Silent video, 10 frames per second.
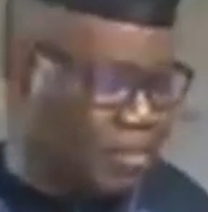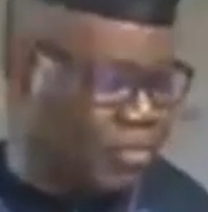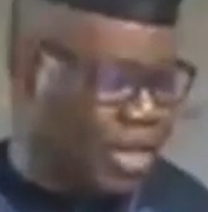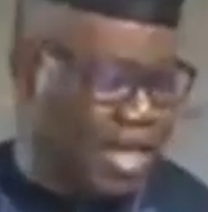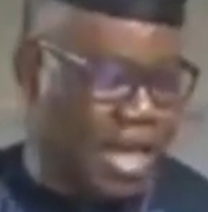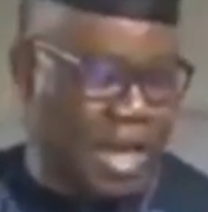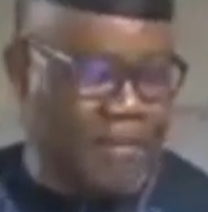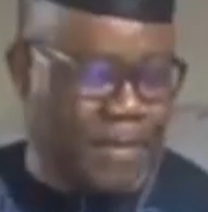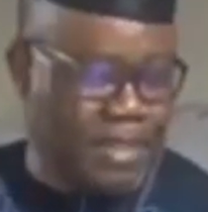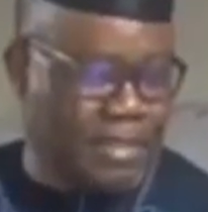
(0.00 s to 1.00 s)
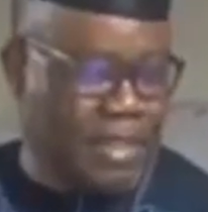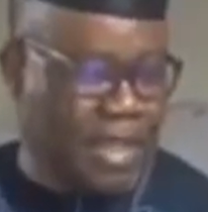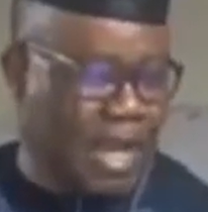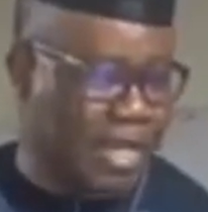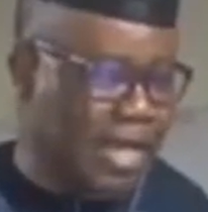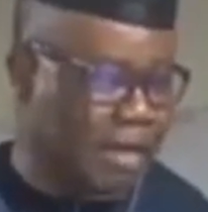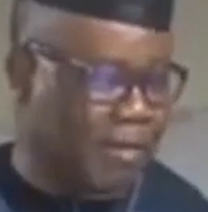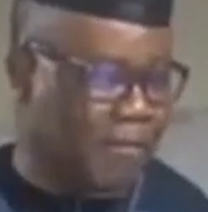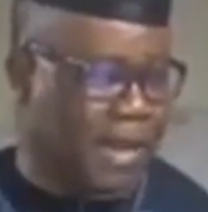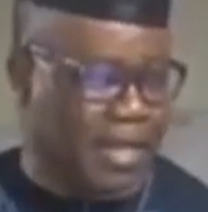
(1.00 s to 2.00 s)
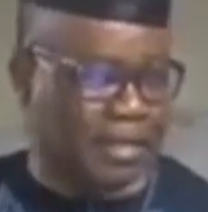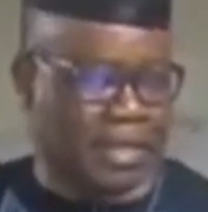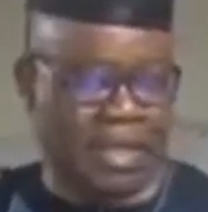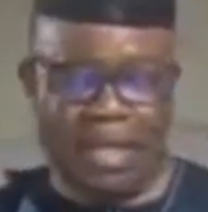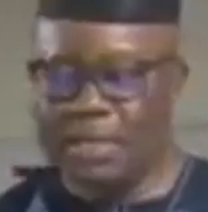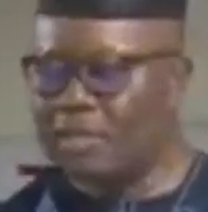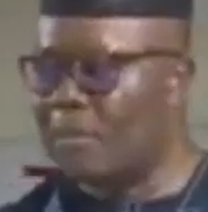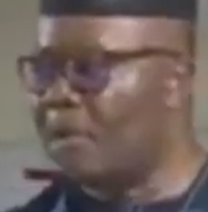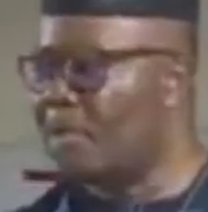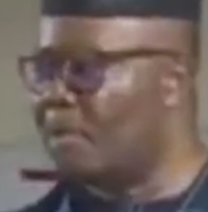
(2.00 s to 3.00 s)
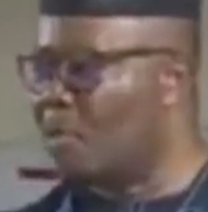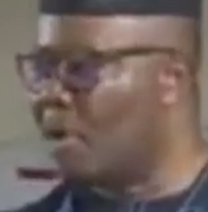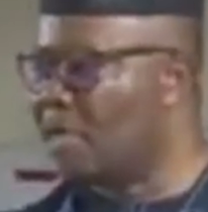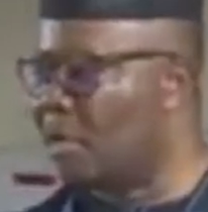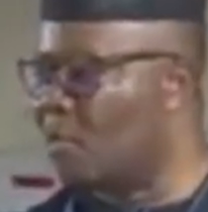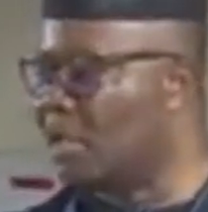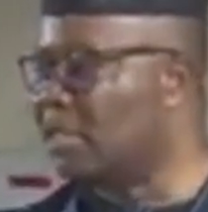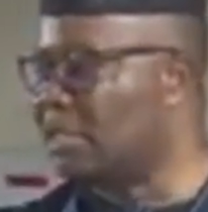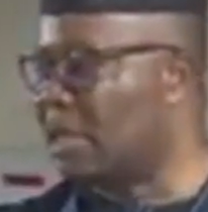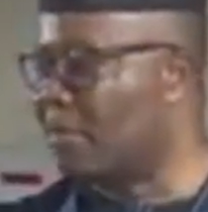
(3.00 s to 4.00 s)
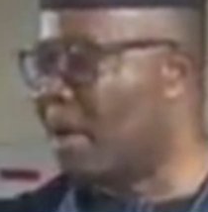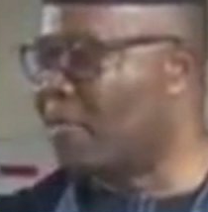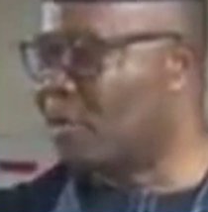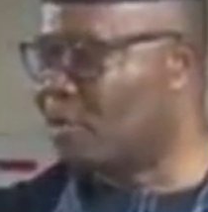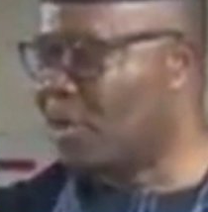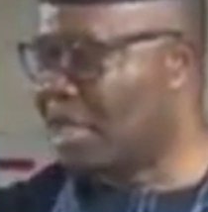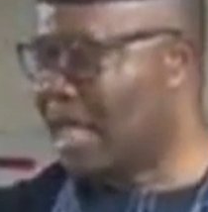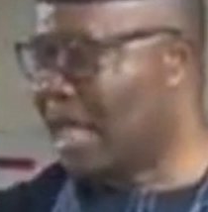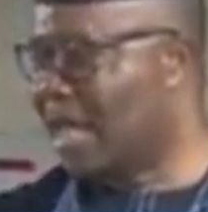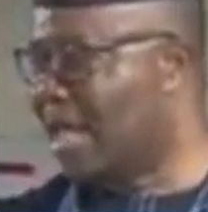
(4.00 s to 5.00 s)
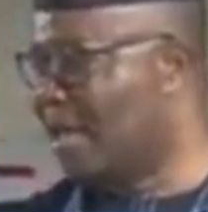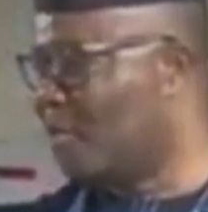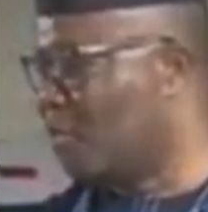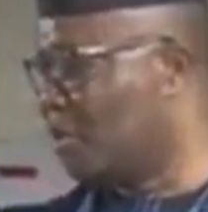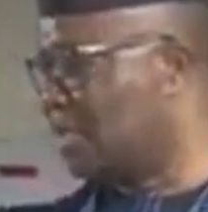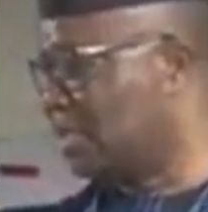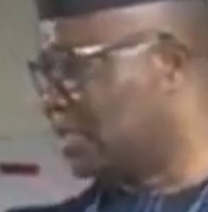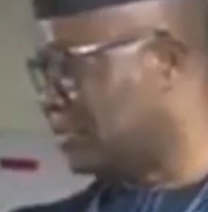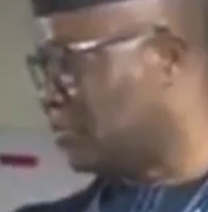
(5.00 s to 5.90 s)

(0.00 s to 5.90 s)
between the APC and the Labour Party, somebody will wonder, what is Akpabio doing here? What is